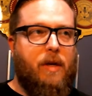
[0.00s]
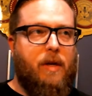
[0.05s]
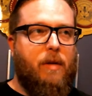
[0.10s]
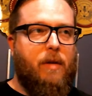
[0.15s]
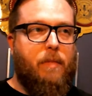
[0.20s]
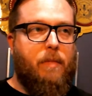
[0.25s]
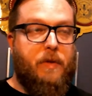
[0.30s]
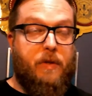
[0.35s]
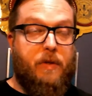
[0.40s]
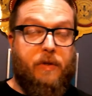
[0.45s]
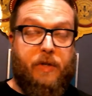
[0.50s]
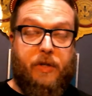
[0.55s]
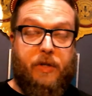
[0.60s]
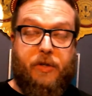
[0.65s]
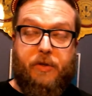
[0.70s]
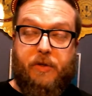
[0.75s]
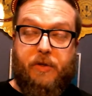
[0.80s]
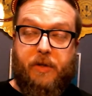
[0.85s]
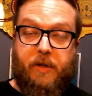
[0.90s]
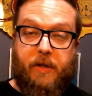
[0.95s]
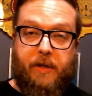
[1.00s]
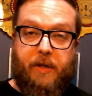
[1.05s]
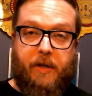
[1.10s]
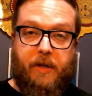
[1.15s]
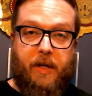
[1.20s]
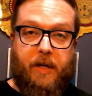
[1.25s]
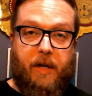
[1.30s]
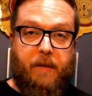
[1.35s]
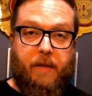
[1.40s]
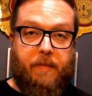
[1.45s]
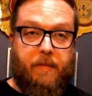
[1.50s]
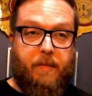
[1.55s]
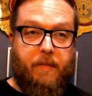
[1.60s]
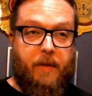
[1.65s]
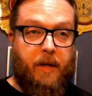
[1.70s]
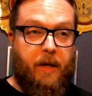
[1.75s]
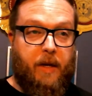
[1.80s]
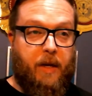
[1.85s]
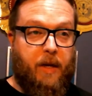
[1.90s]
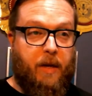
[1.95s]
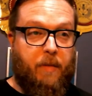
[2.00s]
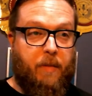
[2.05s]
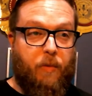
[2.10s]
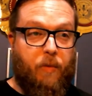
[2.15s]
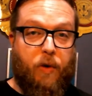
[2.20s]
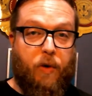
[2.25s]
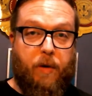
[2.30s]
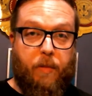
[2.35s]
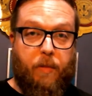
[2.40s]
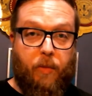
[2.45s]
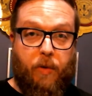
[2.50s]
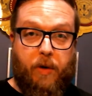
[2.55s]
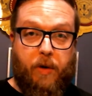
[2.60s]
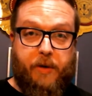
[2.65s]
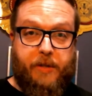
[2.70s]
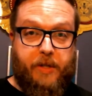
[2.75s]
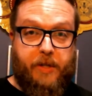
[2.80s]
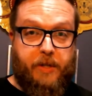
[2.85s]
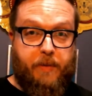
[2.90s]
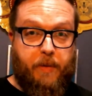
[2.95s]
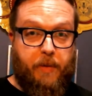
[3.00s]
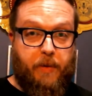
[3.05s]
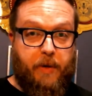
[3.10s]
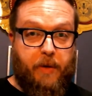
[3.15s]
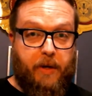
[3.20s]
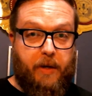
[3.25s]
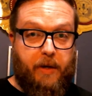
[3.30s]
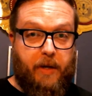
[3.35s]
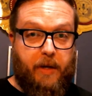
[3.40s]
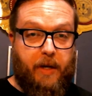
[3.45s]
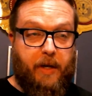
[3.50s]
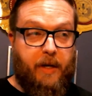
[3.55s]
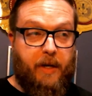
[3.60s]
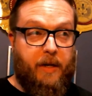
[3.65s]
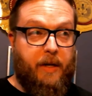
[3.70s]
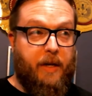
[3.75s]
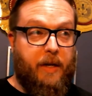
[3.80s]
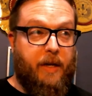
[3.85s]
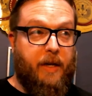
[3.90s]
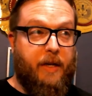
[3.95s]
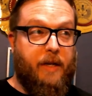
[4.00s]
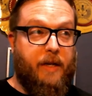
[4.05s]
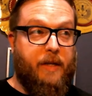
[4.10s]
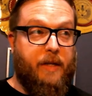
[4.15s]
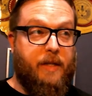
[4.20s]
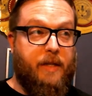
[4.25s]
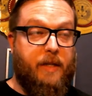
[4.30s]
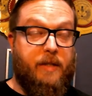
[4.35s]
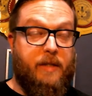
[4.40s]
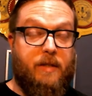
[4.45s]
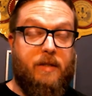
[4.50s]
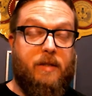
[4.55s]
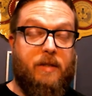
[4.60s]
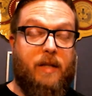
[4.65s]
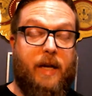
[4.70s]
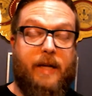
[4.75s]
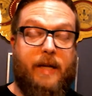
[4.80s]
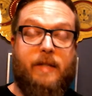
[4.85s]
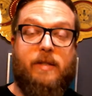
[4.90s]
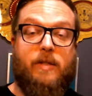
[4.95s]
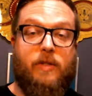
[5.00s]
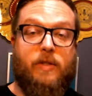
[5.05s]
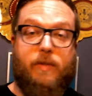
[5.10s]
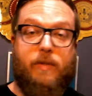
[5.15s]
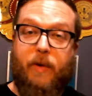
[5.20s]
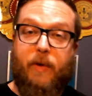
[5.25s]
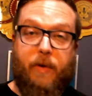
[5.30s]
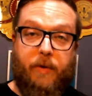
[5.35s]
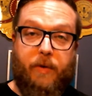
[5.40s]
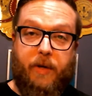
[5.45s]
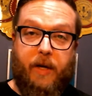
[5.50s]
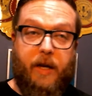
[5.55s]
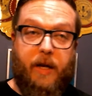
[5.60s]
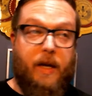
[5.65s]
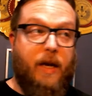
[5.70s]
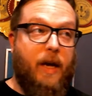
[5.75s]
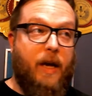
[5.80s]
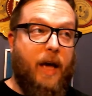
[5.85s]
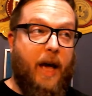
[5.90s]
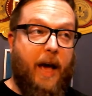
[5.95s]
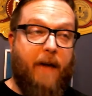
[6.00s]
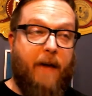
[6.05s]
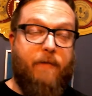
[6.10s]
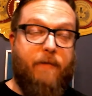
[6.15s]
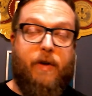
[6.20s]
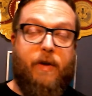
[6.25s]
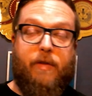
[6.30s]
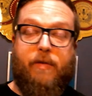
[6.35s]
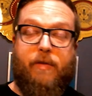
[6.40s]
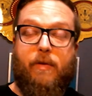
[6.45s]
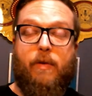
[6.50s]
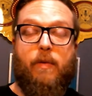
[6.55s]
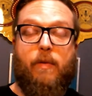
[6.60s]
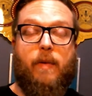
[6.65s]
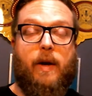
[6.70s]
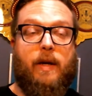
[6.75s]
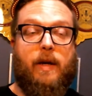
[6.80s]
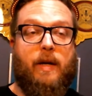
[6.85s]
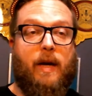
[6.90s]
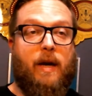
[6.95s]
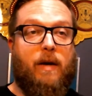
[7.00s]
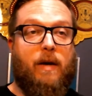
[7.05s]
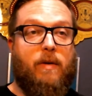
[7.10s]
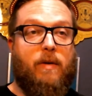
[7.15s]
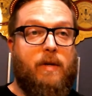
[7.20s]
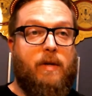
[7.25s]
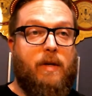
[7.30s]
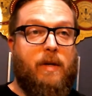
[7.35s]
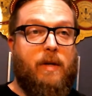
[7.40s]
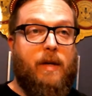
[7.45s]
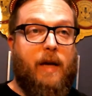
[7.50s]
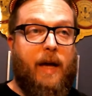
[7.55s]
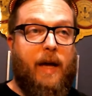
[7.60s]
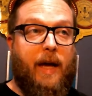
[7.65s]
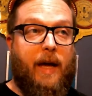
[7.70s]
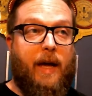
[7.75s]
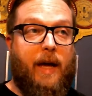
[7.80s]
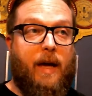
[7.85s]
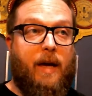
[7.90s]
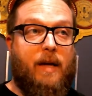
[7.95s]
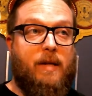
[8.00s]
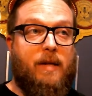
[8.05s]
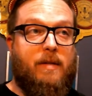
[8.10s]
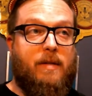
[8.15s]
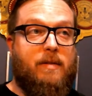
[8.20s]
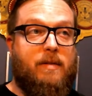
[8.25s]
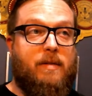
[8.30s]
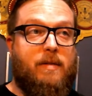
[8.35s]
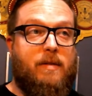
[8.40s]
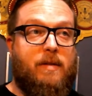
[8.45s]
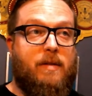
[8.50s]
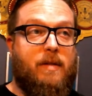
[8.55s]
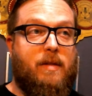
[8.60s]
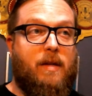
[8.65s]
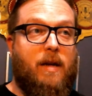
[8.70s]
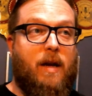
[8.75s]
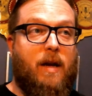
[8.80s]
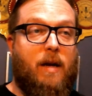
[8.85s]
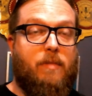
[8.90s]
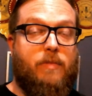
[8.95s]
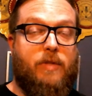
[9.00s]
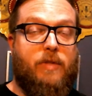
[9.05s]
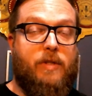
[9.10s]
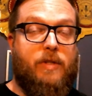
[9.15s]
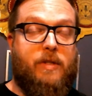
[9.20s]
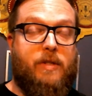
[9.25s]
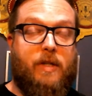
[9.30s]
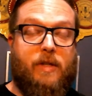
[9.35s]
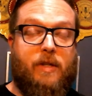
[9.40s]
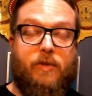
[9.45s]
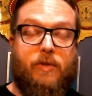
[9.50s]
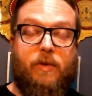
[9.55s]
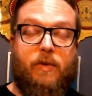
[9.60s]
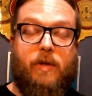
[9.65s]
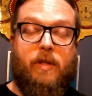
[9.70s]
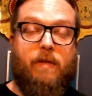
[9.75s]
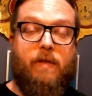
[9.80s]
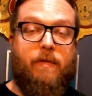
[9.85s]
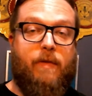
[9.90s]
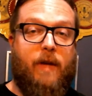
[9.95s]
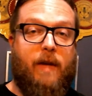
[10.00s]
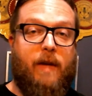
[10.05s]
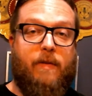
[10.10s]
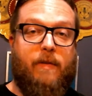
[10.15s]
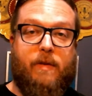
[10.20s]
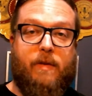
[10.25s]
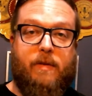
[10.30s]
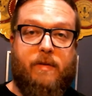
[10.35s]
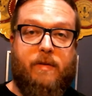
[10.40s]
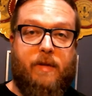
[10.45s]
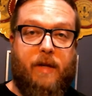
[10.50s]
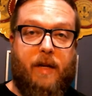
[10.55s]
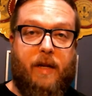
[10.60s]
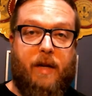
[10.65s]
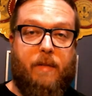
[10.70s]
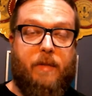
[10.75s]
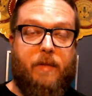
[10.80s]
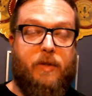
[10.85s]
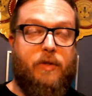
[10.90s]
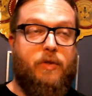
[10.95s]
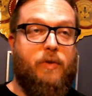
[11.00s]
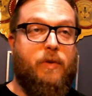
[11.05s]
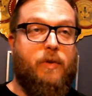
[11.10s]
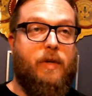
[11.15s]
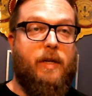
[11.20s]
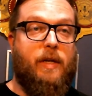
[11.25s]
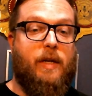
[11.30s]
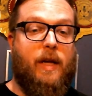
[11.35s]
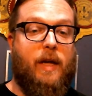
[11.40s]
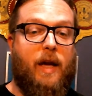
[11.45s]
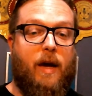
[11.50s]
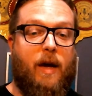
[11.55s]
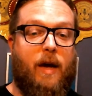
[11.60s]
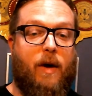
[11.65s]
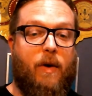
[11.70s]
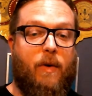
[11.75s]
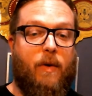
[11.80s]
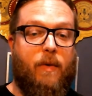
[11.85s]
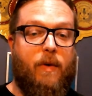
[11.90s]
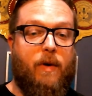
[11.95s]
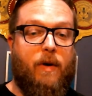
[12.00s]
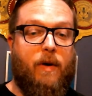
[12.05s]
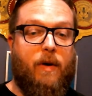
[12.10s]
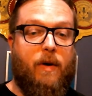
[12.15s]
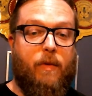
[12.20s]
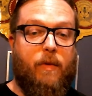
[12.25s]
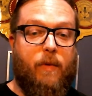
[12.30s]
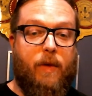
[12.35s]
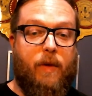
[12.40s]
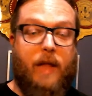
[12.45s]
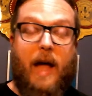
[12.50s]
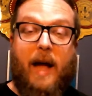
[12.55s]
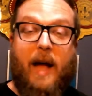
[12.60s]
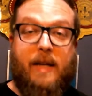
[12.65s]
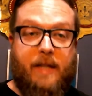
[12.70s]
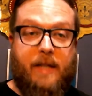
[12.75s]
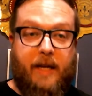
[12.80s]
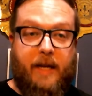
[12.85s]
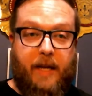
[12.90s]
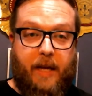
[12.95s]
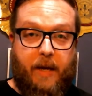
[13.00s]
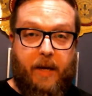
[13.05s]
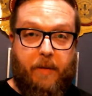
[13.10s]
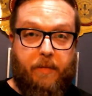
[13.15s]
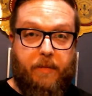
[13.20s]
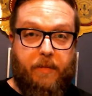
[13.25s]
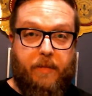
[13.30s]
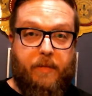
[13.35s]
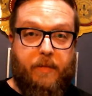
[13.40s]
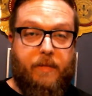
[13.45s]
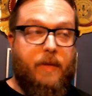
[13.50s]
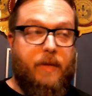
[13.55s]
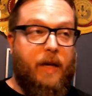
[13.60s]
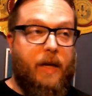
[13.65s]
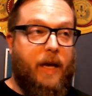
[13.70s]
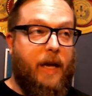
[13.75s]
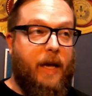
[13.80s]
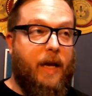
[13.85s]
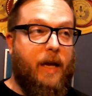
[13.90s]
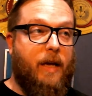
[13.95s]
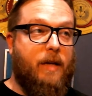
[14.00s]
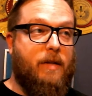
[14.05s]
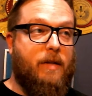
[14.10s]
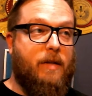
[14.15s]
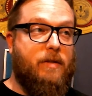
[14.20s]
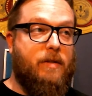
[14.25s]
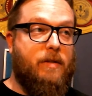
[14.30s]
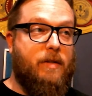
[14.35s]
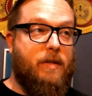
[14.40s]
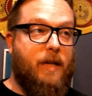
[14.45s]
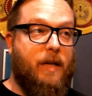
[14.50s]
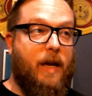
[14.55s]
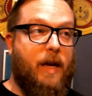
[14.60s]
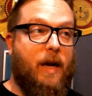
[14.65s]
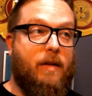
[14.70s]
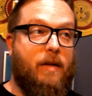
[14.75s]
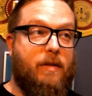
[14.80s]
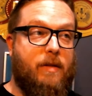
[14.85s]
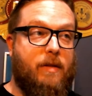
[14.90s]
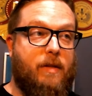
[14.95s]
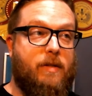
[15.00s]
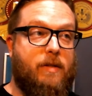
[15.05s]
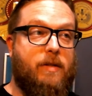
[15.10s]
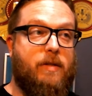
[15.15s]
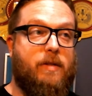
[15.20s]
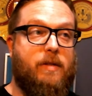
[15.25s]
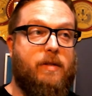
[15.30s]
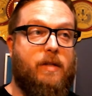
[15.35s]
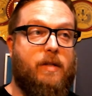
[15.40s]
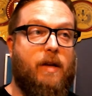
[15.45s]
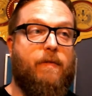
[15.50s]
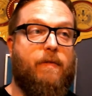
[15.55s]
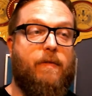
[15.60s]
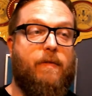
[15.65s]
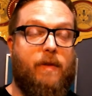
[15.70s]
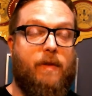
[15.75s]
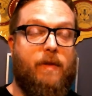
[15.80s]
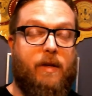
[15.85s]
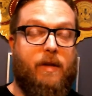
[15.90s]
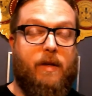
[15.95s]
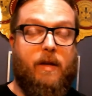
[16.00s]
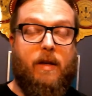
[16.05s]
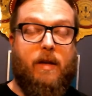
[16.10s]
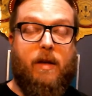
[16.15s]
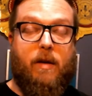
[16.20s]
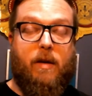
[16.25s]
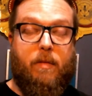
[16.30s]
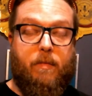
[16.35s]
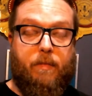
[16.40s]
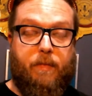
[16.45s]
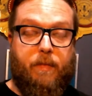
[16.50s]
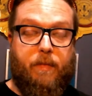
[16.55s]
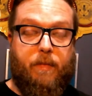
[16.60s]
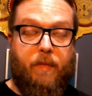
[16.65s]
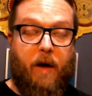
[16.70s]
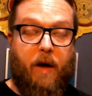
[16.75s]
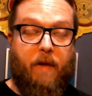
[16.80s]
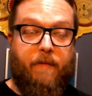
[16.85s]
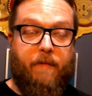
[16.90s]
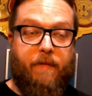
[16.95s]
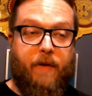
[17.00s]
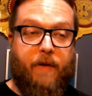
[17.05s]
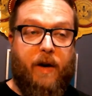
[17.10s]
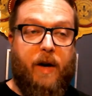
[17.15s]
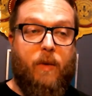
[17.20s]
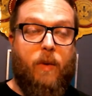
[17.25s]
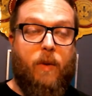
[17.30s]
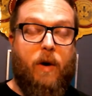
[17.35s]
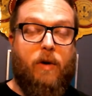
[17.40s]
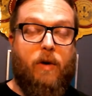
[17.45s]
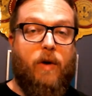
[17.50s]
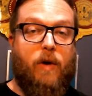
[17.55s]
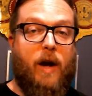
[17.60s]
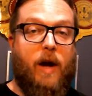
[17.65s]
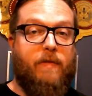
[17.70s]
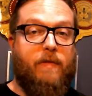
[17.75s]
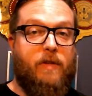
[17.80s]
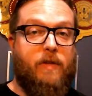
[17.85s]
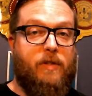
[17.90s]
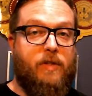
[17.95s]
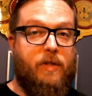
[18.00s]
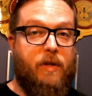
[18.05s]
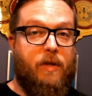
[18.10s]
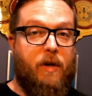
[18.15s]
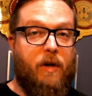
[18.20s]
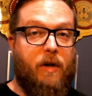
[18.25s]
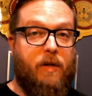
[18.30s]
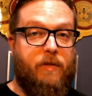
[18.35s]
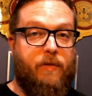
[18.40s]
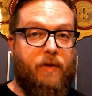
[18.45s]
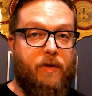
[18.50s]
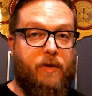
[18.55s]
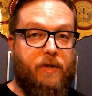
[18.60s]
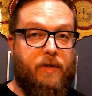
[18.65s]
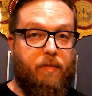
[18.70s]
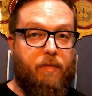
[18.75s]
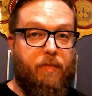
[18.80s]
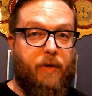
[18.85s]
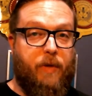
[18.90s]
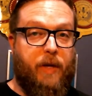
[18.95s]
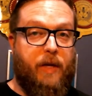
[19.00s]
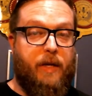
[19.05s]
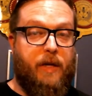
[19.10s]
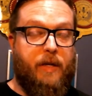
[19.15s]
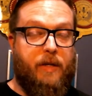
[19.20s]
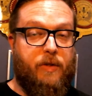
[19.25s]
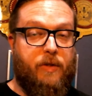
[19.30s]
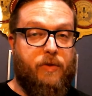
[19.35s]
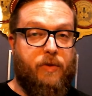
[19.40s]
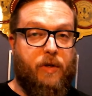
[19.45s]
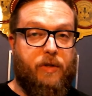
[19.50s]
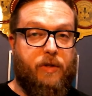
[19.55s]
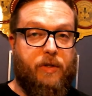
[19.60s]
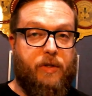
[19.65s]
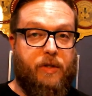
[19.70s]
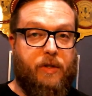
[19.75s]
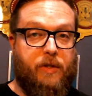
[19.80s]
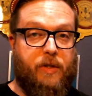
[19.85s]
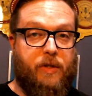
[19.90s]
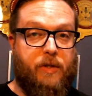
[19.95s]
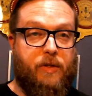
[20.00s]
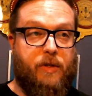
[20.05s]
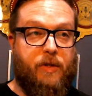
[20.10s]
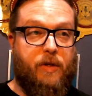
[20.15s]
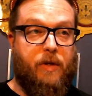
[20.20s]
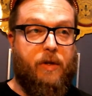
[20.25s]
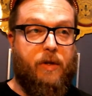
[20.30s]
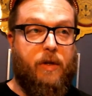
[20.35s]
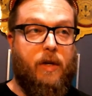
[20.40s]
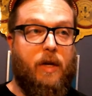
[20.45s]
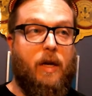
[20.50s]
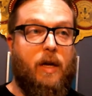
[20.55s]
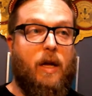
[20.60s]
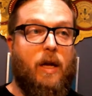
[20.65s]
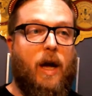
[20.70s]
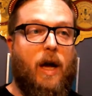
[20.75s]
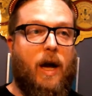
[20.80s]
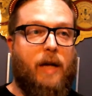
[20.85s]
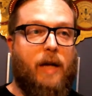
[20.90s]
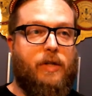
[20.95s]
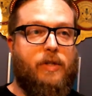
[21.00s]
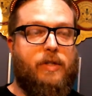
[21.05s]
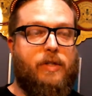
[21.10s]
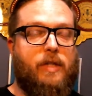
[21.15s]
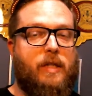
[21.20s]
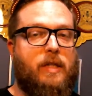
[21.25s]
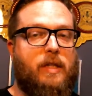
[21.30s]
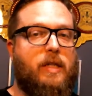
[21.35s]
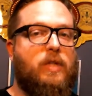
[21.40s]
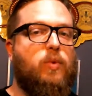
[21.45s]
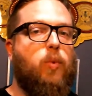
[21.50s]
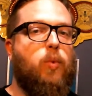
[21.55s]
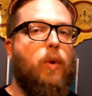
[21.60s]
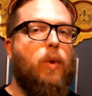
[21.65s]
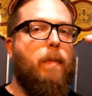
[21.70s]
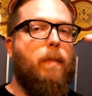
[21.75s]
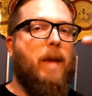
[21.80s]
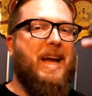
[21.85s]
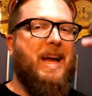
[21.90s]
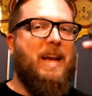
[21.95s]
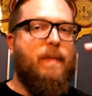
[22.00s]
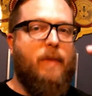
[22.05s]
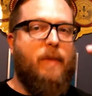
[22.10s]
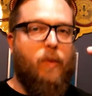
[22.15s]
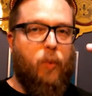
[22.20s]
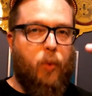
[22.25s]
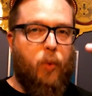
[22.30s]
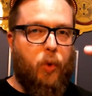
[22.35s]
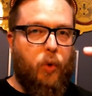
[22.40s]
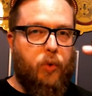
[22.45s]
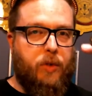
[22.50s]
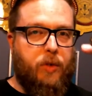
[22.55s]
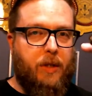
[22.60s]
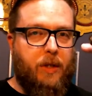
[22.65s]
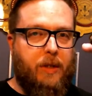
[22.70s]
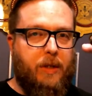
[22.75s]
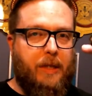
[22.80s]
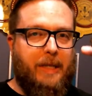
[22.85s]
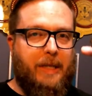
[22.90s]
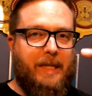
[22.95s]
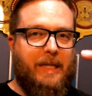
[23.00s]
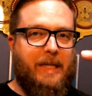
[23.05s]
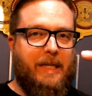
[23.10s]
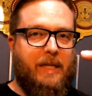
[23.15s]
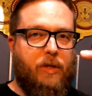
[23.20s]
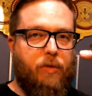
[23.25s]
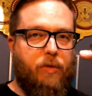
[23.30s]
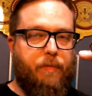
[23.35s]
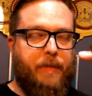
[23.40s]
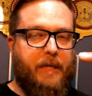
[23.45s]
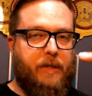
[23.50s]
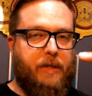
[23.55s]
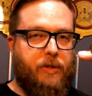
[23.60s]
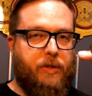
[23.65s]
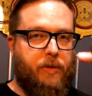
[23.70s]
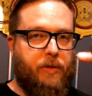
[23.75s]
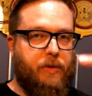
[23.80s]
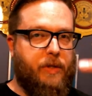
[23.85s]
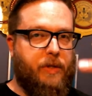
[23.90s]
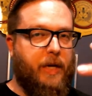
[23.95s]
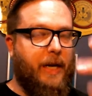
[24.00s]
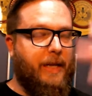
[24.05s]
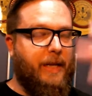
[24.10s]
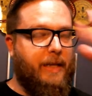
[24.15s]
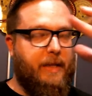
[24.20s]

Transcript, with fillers: but those issues are clearing up uh, more and more as I smoke it, and it is a delight to smoke. Halfway through it right now, and I'm just enjoying the flavor. And I'm enjoying how relaxed I am. And yeah, this is definitely a very well crafted cigar as far as the blend and construction is concerned. I just think this one might have been rolled a little bit too tight.